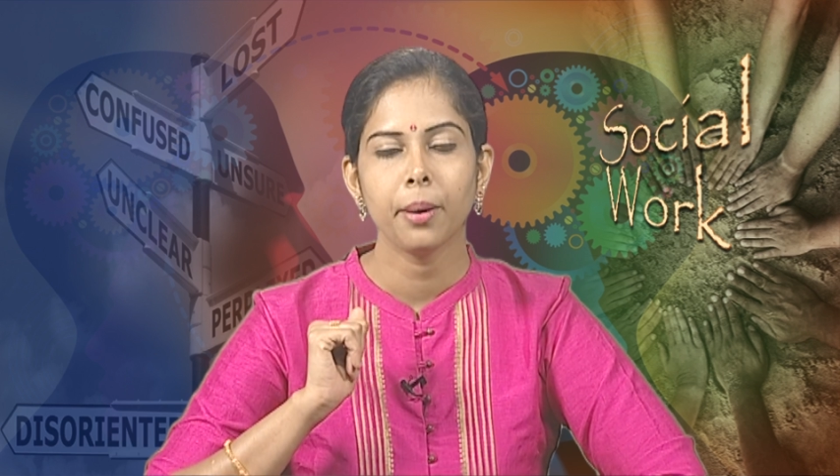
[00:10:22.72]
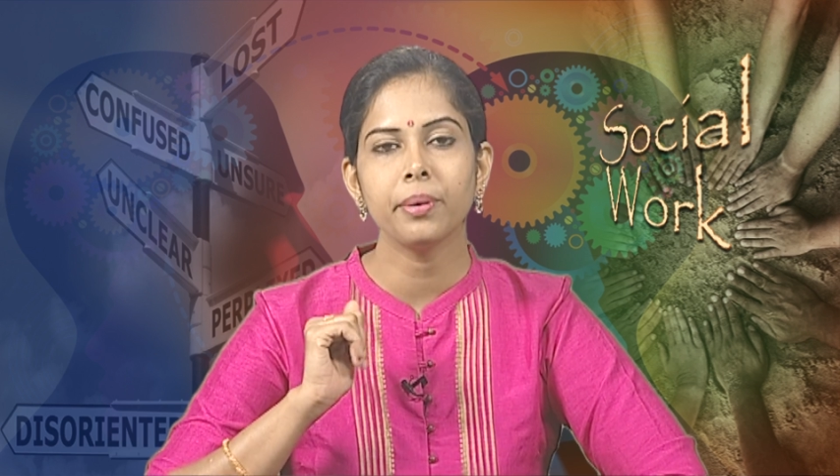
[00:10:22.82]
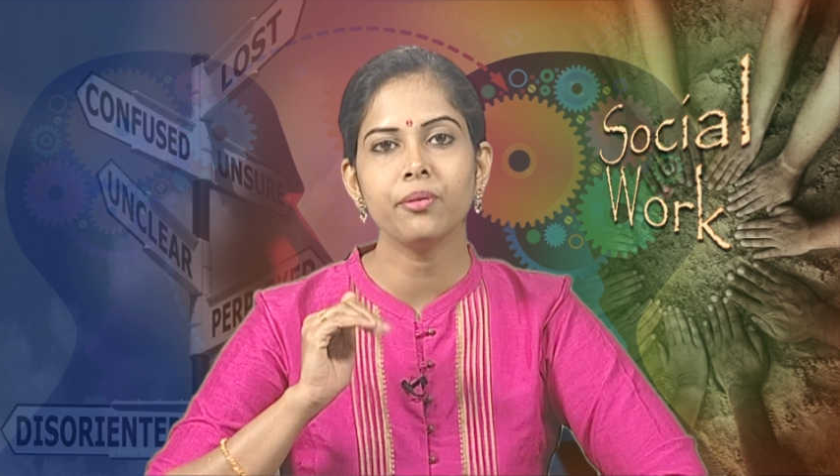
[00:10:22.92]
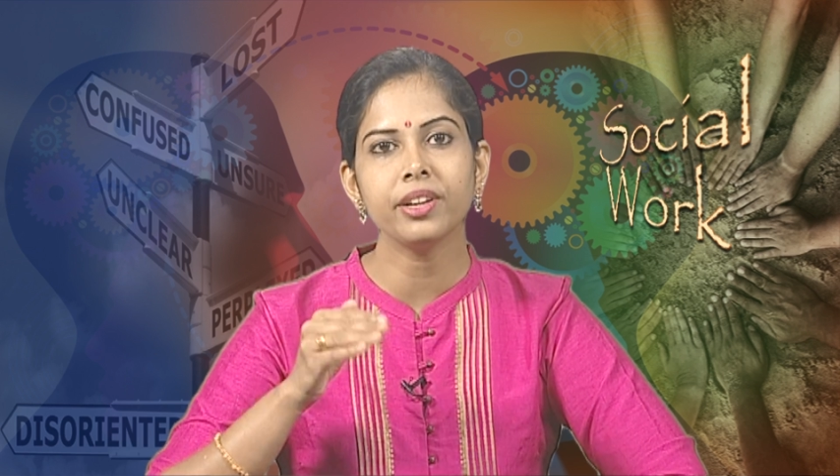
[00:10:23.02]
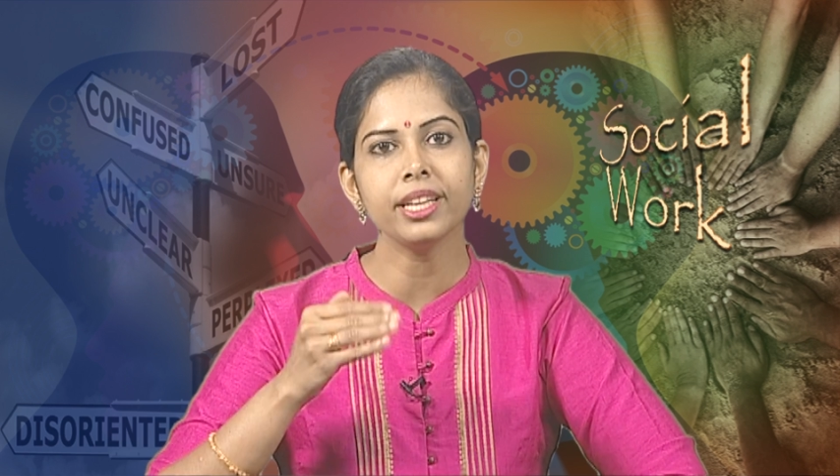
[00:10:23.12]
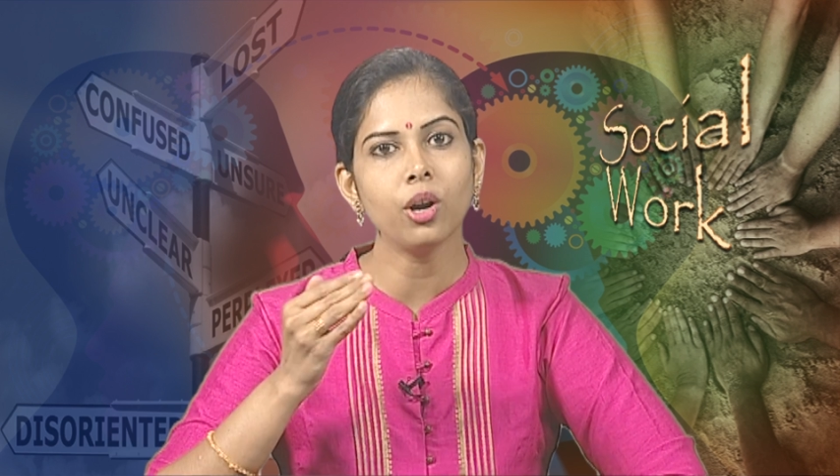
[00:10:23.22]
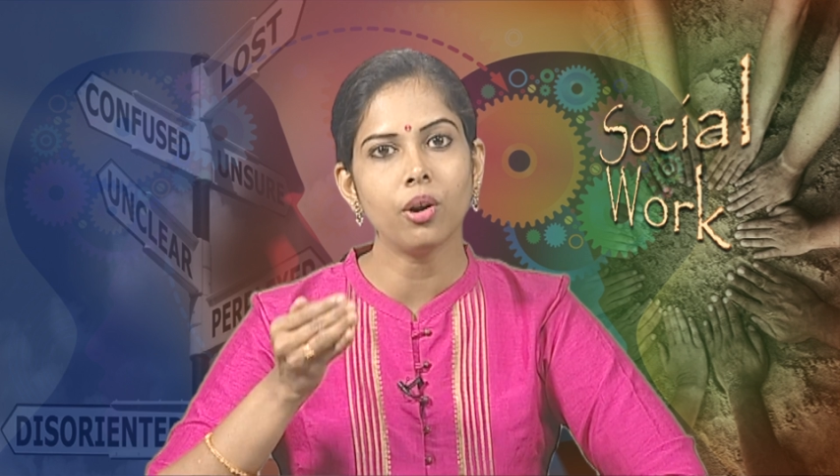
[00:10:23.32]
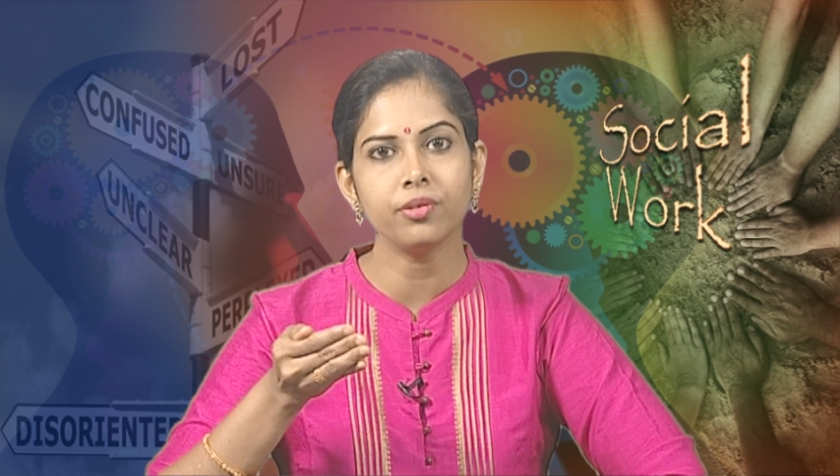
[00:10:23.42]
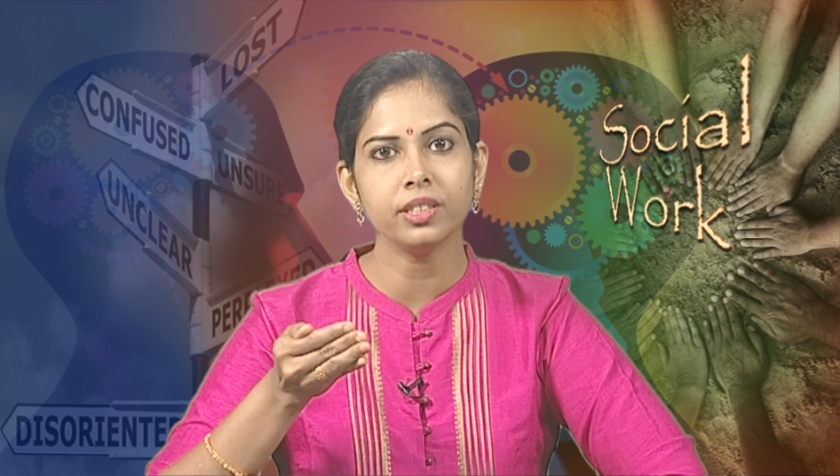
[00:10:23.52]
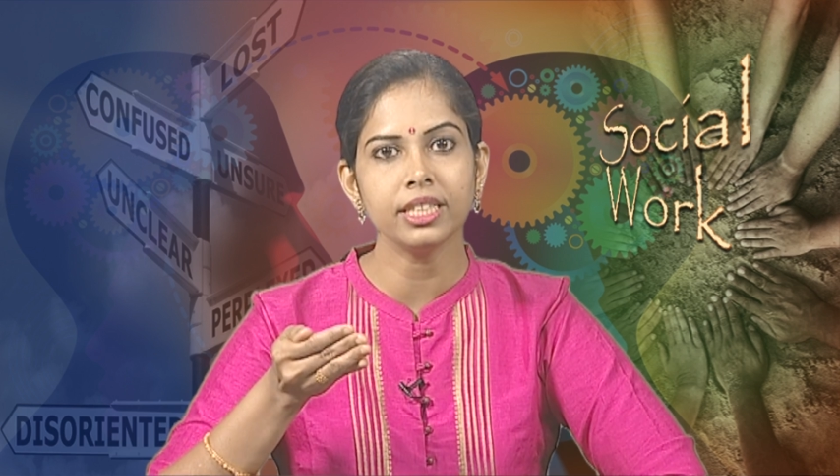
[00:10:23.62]
But very
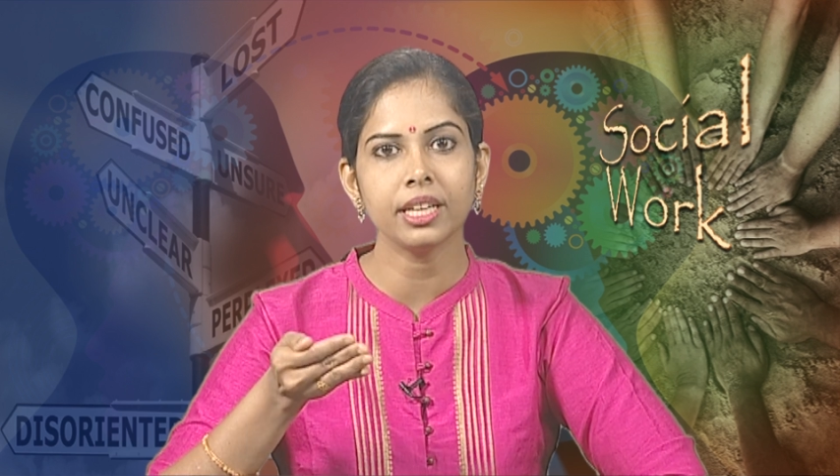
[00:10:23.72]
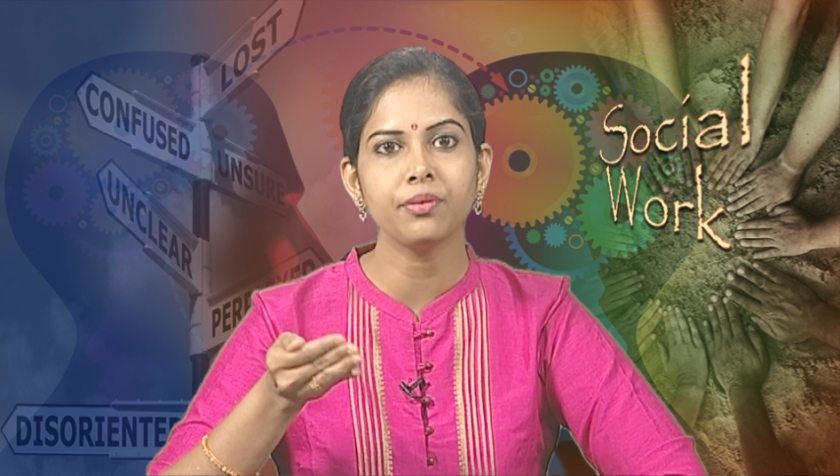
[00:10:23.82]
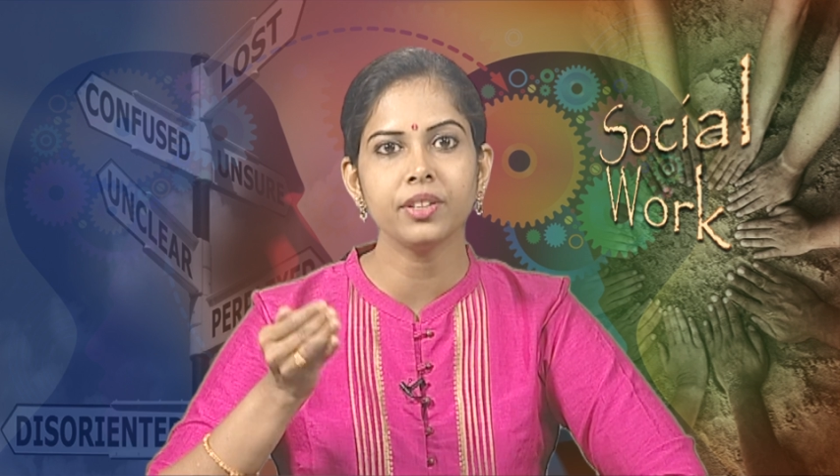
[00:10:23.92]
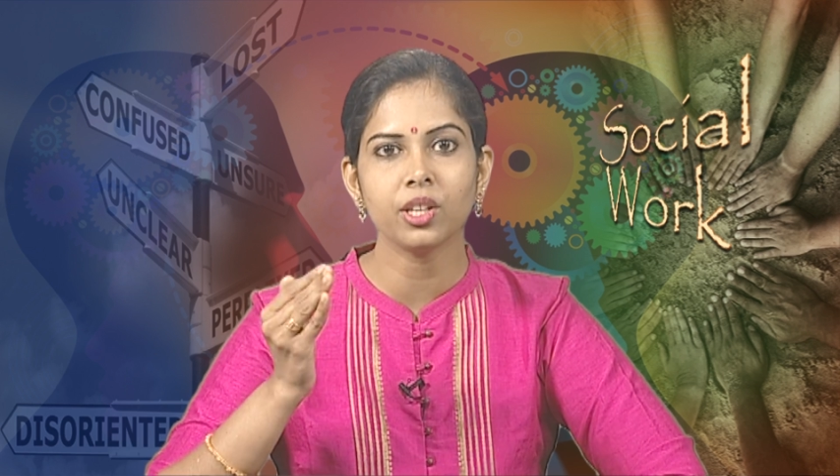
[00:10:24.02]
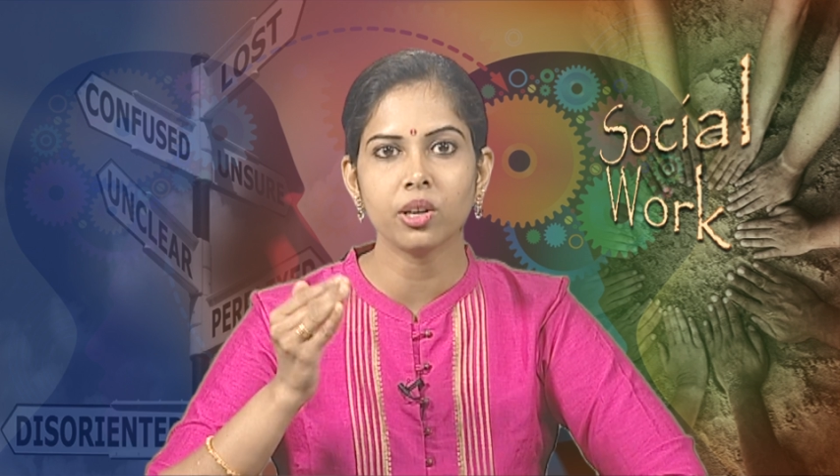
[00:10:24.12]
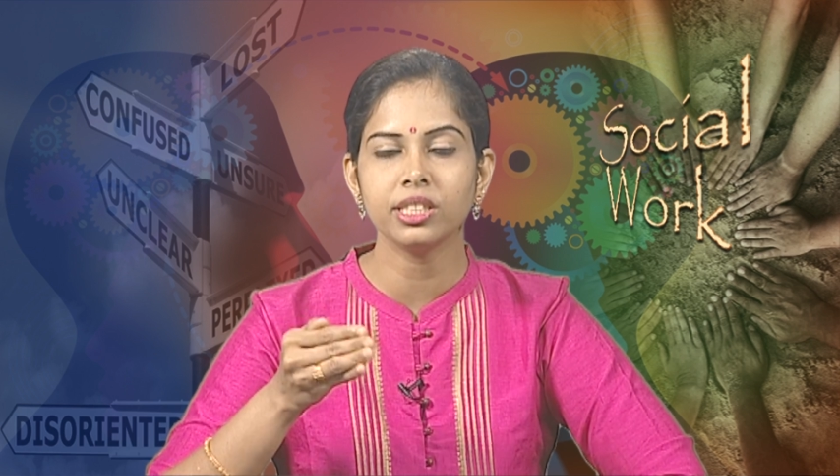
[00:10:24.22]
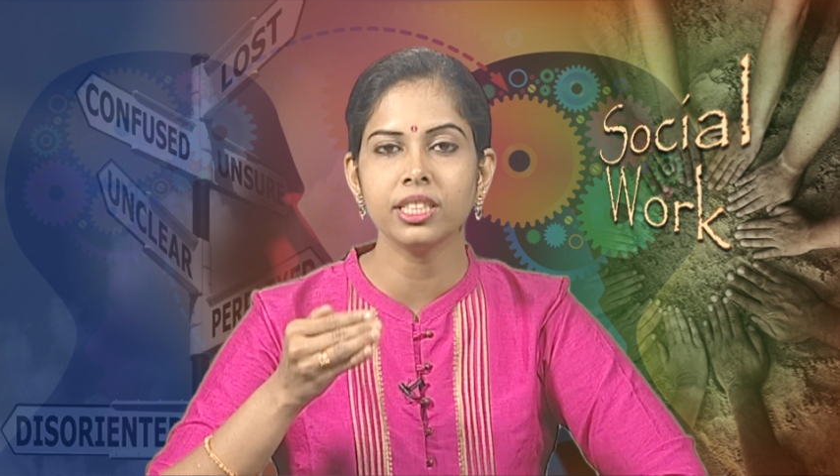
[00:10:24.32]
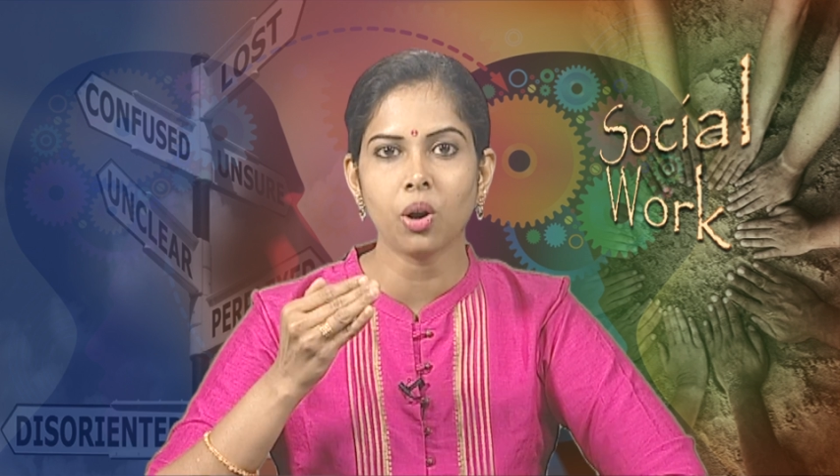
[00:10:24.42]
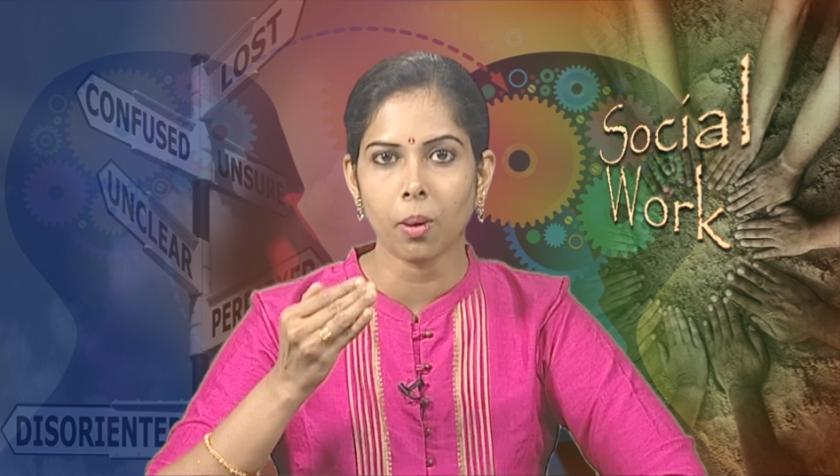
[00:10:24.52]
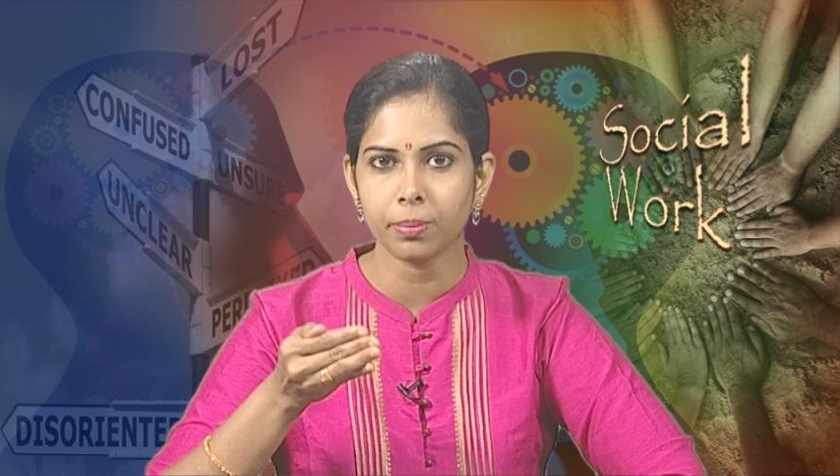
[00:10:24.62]
often, inferiority
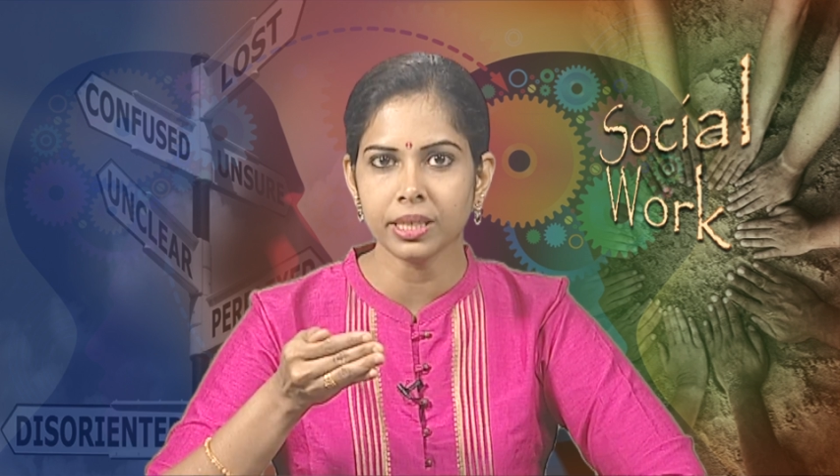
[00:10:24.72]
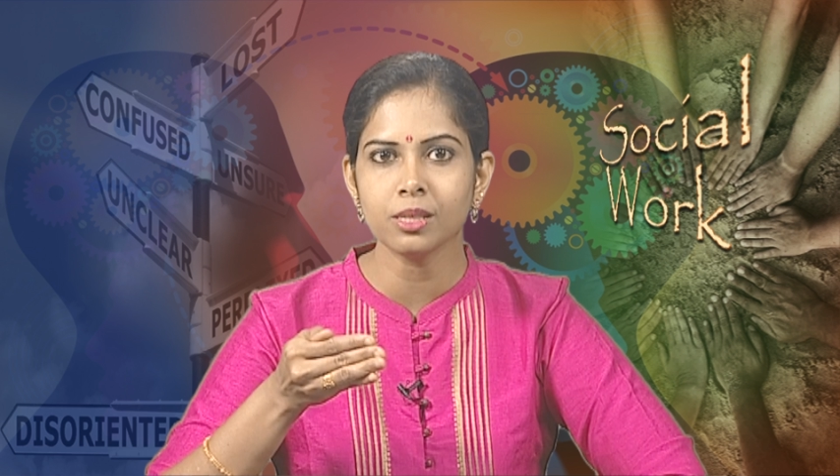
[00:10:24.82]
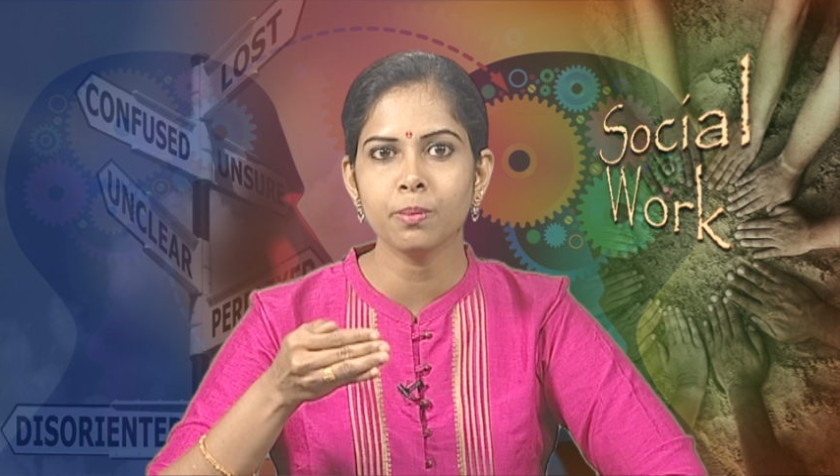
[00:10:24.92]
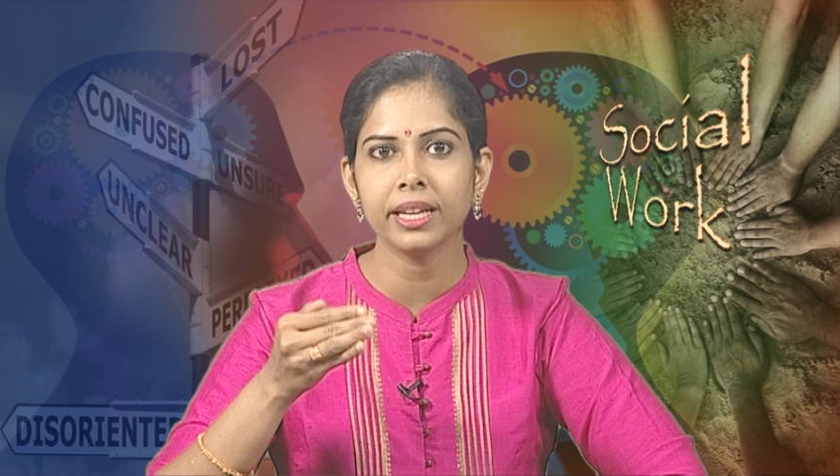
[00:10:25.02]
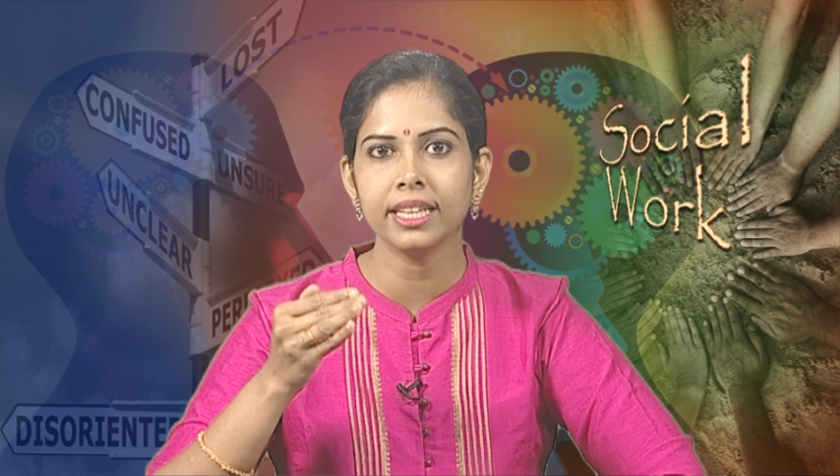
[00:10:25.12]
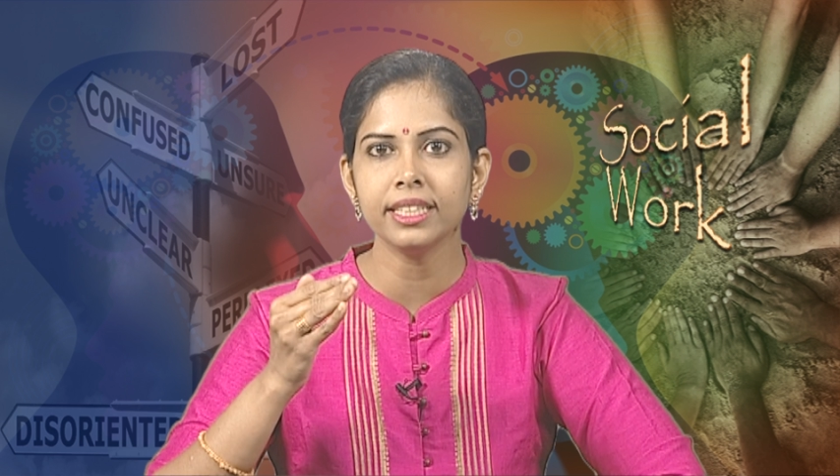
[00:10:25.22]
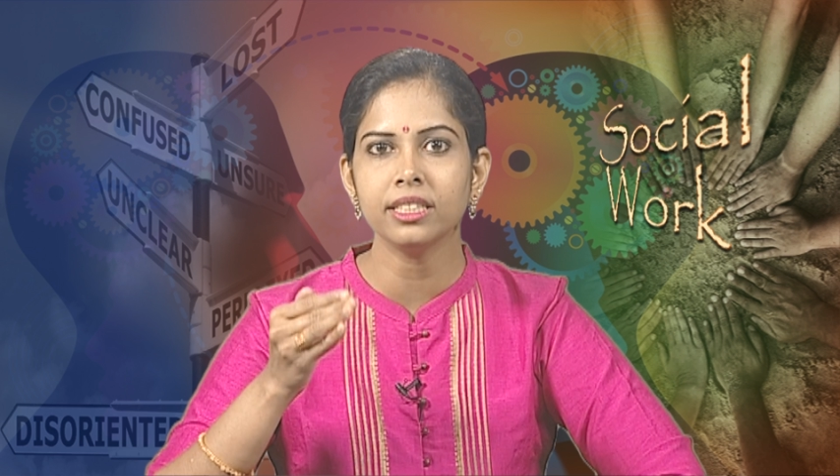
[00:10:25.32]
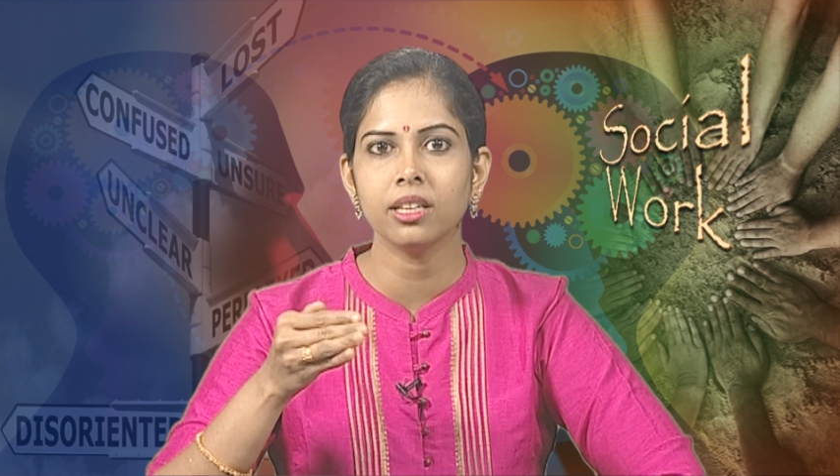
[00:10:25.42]
complex may lead